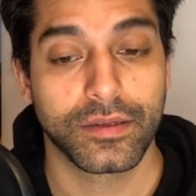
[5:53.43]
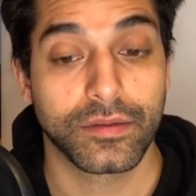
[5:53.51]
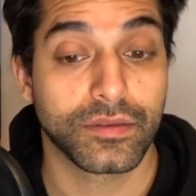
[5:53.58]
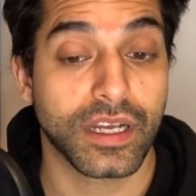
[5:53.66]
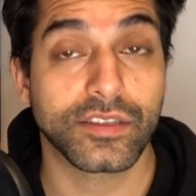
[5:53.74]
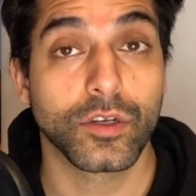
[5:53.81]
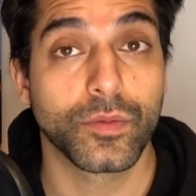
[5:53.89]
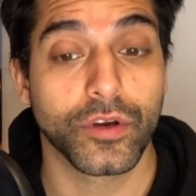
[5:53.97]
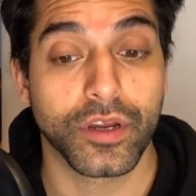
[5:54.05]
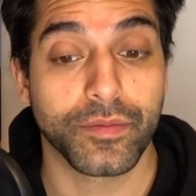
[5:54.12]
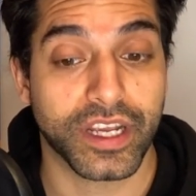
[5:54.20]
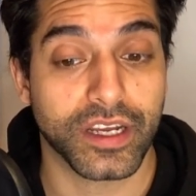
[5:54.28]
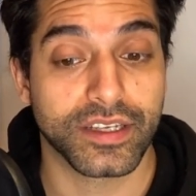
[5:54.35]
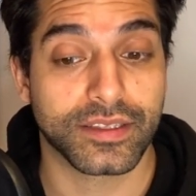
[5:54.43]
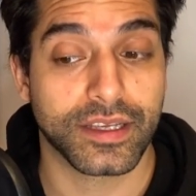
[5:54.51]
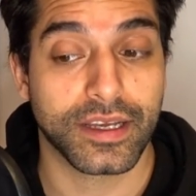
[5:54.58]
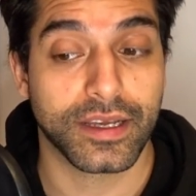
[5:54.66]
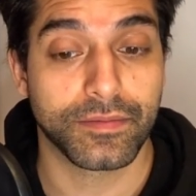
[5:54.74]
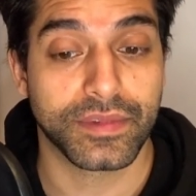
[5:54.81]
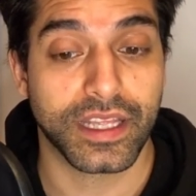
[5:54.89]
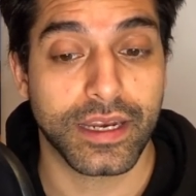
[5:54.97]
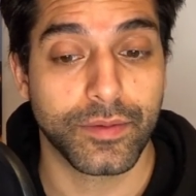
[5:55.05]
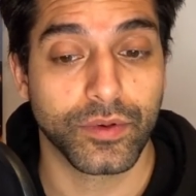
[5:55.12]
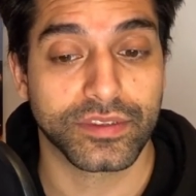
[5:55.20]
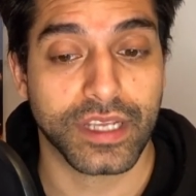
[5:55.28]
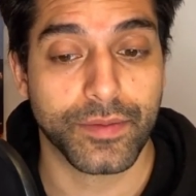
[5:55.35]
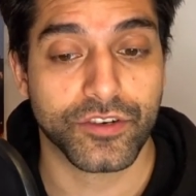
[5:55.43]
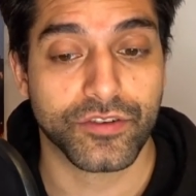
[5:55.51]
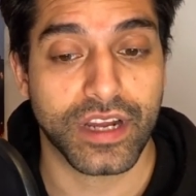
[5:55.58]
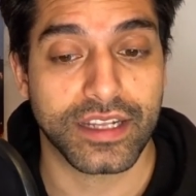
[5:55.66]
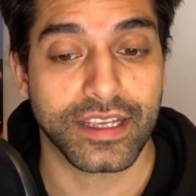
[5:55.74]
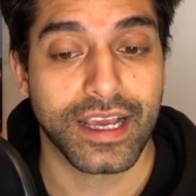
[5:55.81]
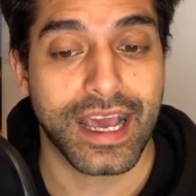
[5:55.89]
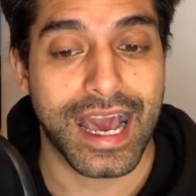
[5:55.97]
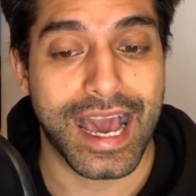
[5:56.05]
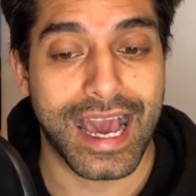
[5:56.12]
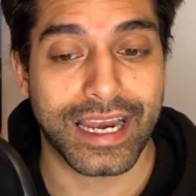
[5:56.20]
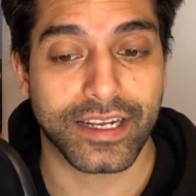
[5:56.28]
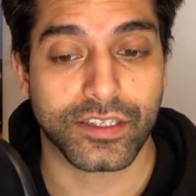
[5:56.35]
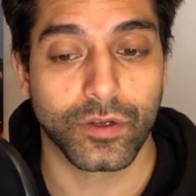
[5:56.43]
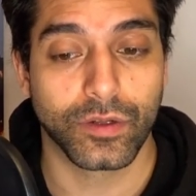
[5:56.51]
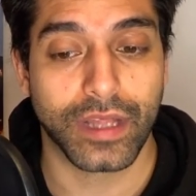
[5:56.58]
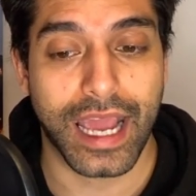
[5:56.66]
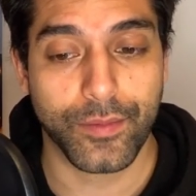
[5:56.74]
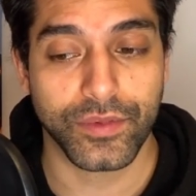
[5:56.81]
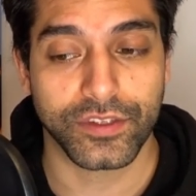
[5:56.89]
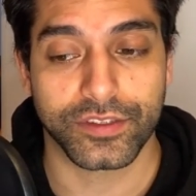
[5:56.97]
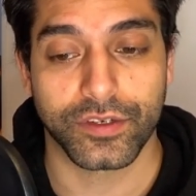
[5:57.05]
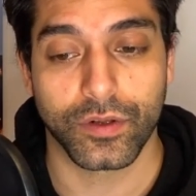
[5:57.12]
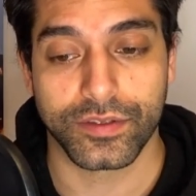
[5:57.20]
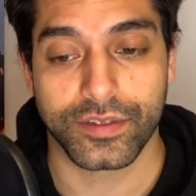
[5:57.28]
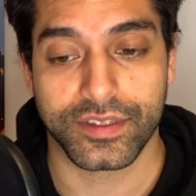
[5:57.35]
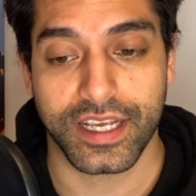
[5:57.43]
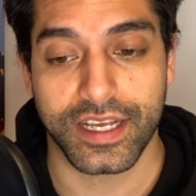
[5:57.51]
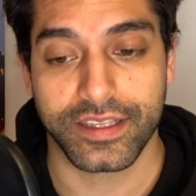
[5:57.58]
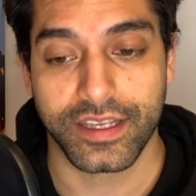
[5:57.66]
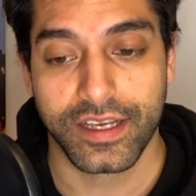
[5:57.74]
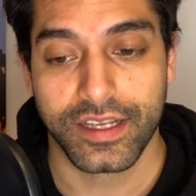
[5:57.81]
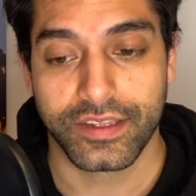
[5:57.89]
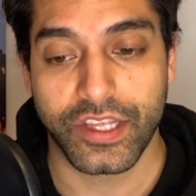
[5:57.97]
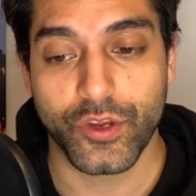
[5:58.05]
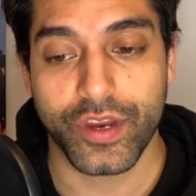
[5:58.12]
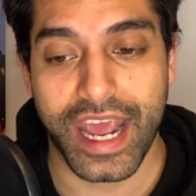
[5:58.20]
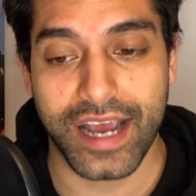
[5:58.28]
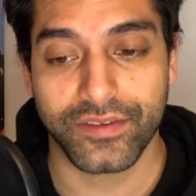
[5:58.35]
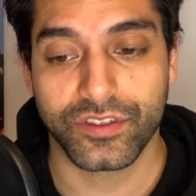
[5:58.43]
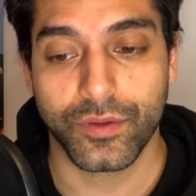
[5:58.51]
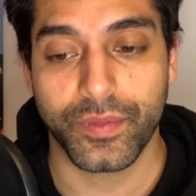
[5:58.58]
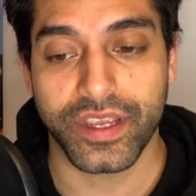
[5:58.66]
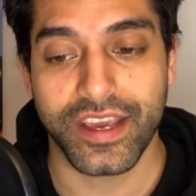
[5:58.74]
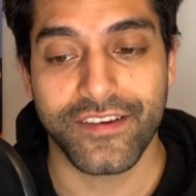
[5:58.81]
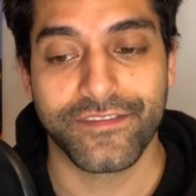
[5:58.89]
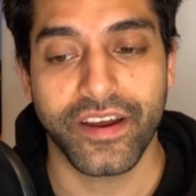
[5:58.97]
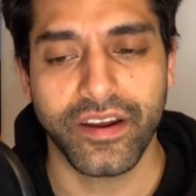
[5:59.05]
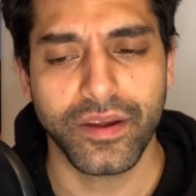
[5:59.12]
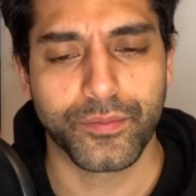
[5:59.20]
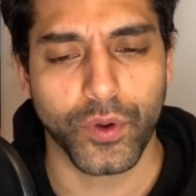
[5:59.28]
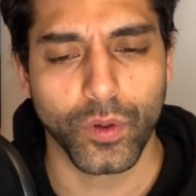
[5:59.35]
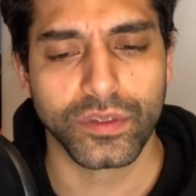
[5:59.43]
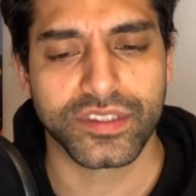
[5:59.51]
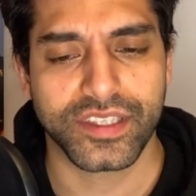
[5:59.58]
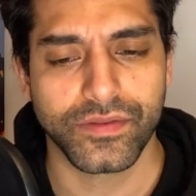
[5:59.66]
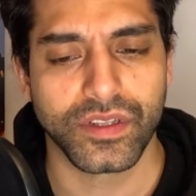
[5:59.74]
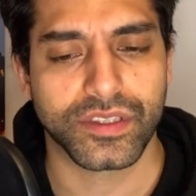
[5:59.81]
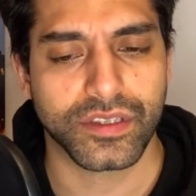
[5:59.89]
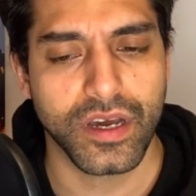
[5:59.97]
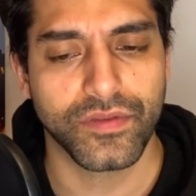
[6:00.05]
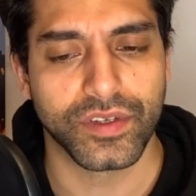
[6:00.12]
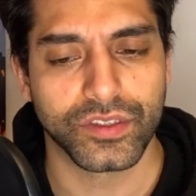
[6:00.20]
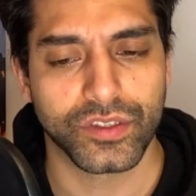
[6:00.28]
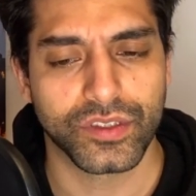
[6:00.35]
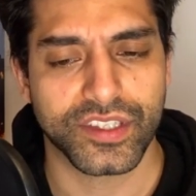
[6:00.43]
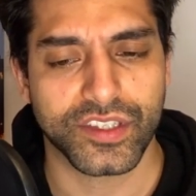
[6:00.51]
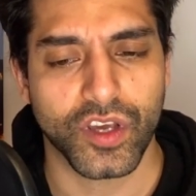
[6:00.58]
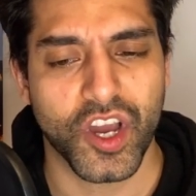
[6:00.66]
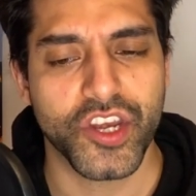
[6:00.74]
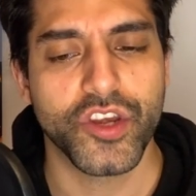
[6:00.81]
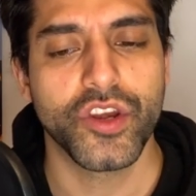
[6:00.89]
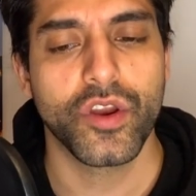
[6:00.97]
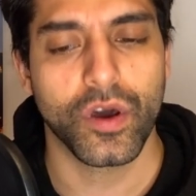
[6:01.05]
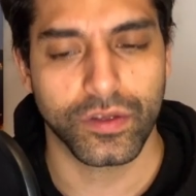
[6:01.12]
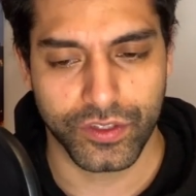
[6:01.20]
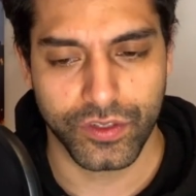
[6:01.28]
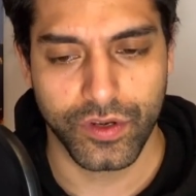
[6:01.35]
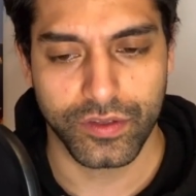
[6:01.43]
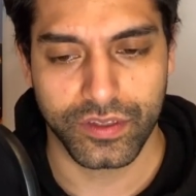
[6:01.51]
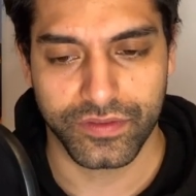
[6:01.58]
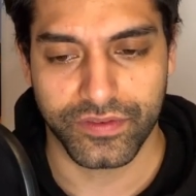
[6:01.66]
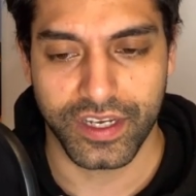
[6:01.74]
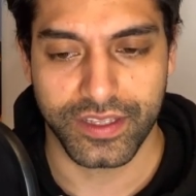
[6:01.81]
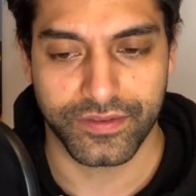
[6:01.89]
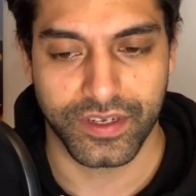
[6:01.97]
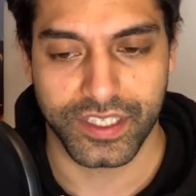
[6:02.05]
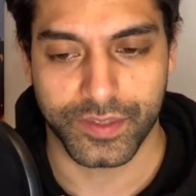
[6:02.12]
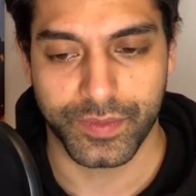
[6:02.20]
That's a good point, because the Liberal Democrat Alex Cole-Hamilton also said that you have to be a very bold civil servant to decide not to notify the First